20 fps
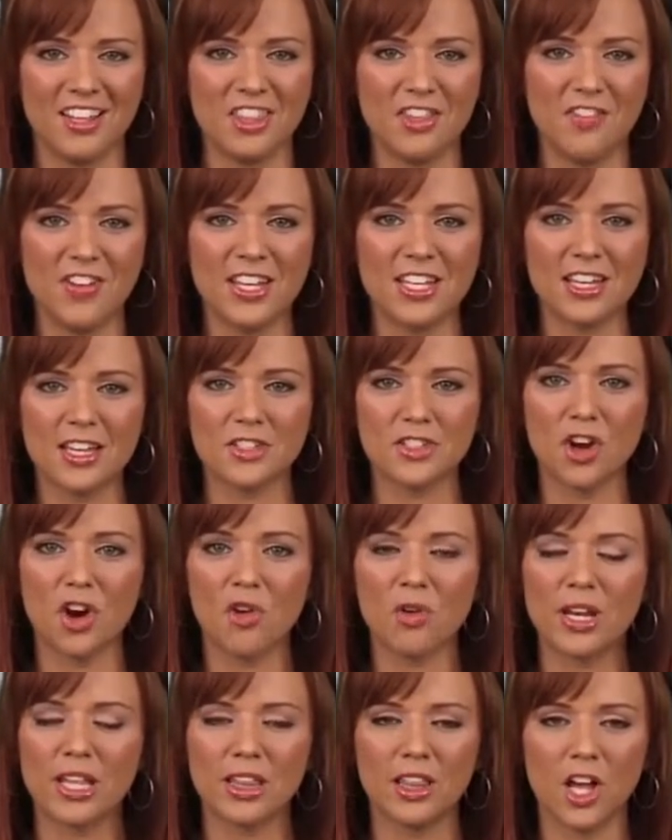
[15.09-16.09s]
The Vita has
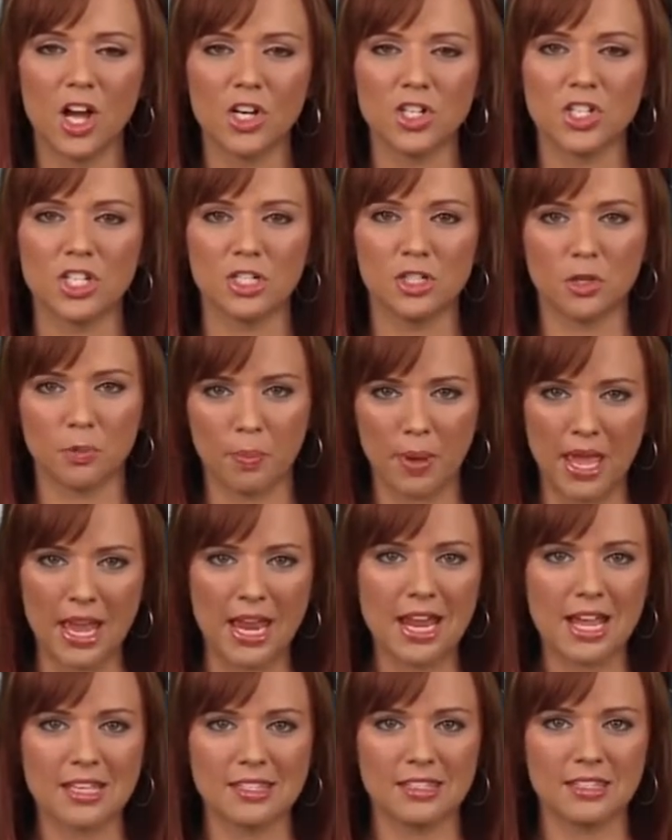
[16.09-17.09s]
already launched in
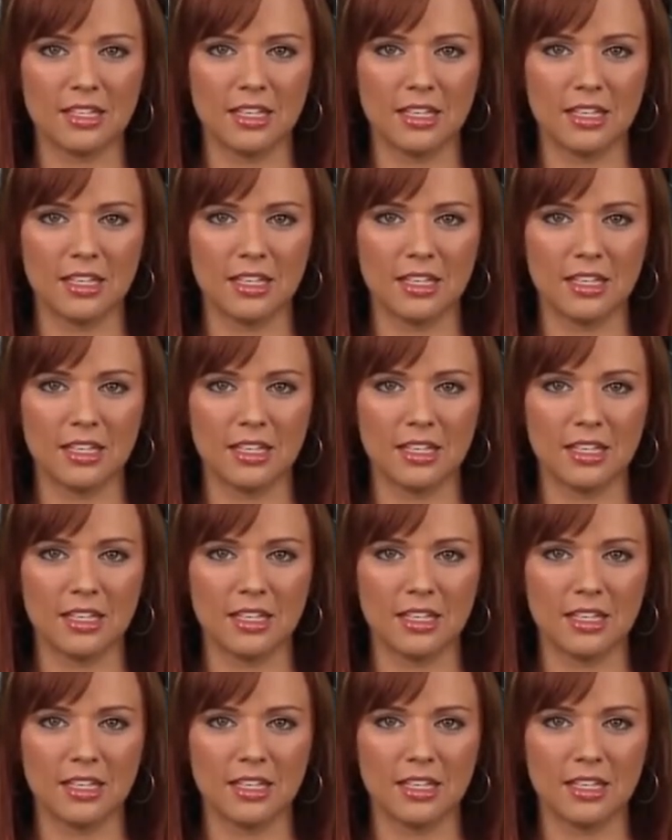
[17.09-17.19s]
Japan,